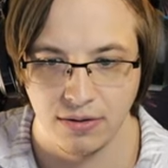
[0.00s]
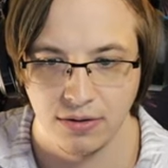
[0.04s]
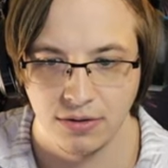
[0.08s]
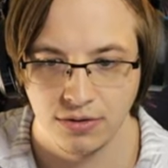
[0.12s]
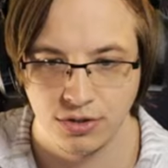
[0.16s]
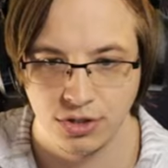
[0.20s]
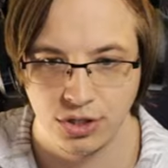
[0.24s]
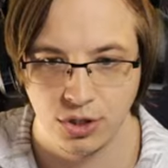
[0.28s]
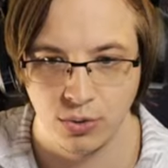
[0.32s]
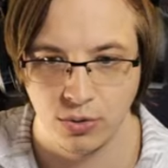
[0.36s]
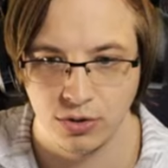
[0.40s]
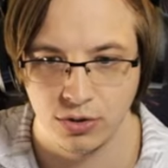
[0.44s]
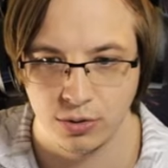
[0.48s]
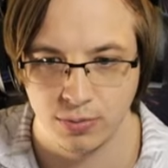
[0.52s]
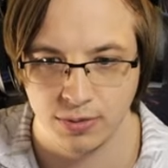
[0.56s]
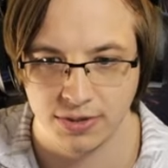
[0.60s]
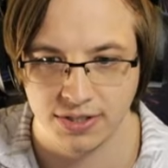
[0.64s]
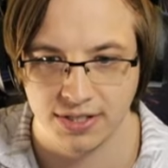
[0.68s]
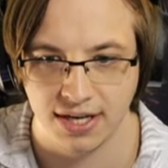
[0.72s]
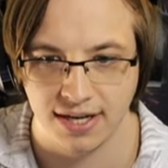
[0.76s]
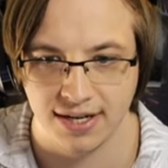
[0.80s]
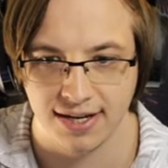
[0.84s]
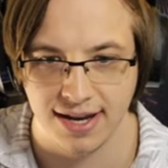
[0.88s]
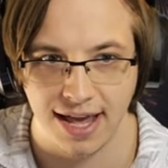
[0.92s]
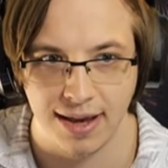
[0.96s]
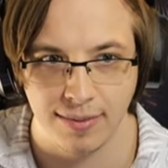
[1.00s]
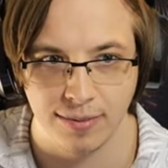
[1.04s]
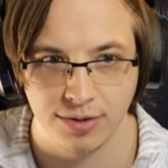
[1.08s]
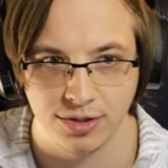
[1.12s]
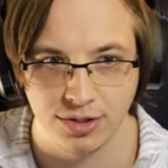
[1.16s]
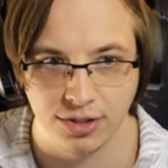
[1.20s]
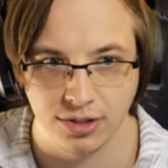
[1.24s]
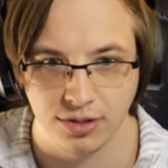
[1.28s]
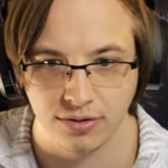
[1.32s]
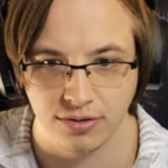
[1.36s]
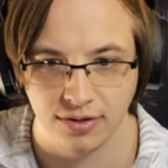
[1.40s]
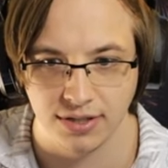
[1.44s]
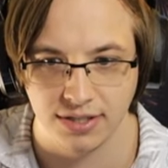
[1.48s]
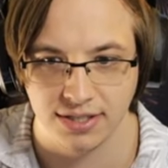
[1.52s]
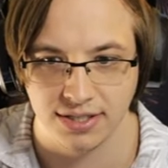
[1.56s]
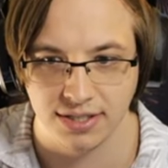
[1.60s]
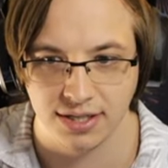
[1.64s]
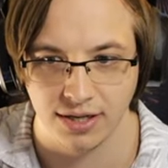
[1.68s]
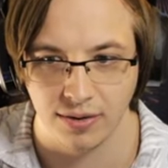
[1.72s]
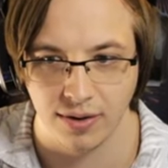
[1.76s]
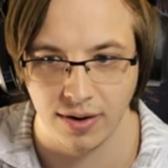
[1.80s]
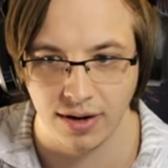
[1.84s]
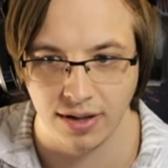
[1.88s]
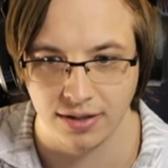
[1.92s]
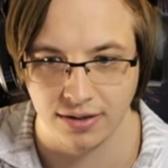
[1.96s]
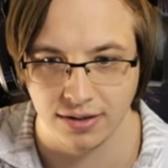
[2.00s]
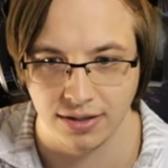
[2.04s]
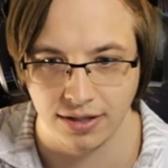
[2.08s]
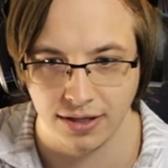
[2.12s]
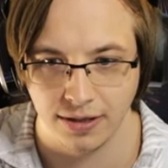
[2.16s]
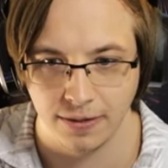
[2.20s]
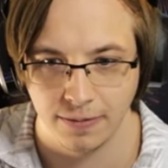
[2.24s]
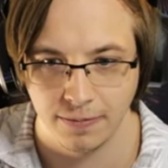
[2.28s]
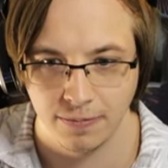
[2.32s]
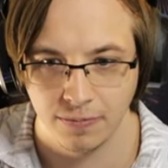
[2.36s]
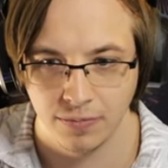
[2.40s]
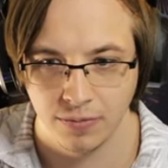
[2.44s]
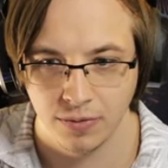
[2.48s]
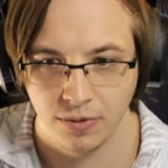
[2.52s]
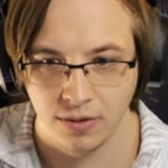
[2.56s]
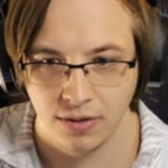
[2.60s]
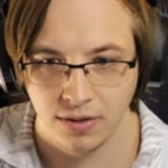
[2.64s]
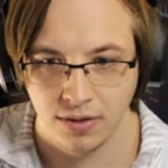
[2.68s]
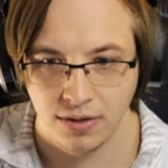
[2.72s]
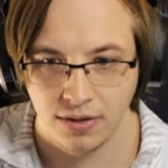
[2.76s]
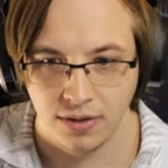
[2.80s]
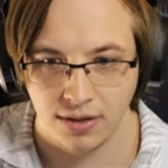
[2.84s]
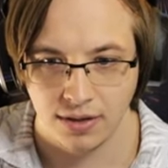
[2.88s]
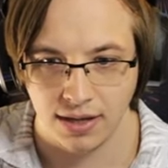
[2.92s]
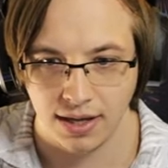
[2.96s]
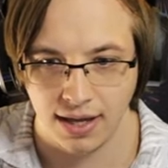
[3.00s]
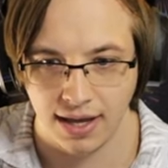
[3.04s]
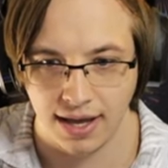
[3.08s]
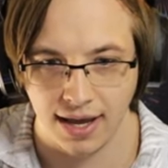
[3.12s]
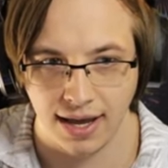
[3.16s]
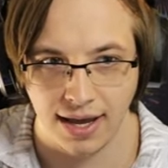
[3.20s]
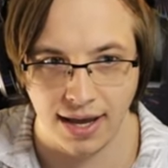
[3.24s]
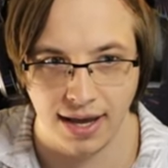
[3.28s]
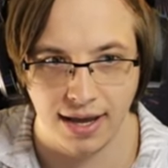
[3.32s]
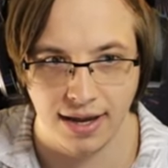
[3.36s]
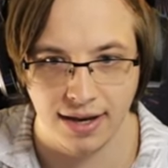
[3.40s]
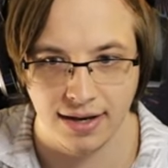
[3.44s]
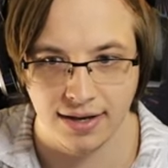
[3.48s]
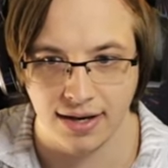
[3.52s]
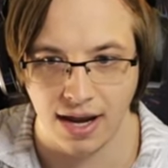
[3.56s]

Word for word: two hundred percent damage increase, theoretically. And I